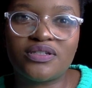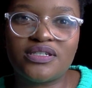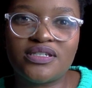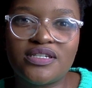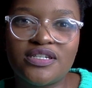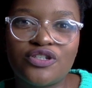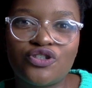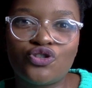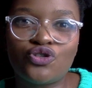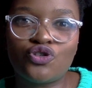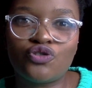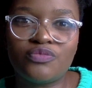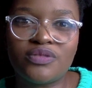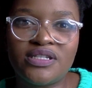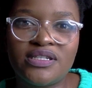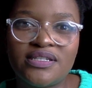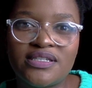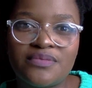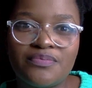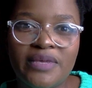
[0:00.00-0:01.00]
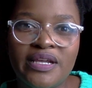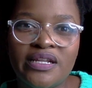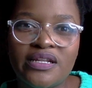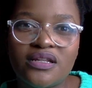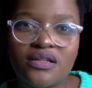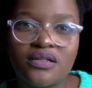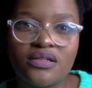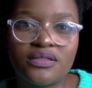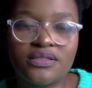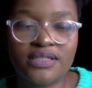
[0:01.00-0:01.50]
it needs to be
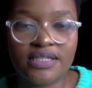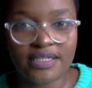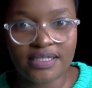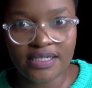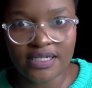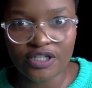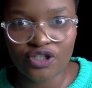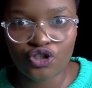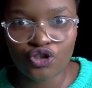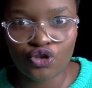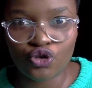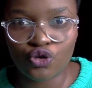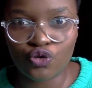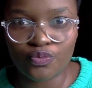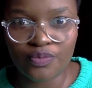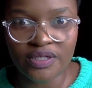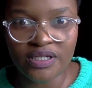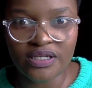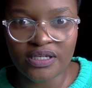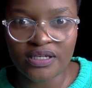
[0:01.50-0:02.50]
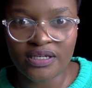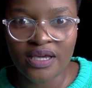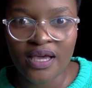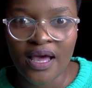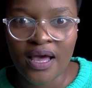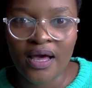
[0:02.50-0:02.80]
dismantled, it needs to be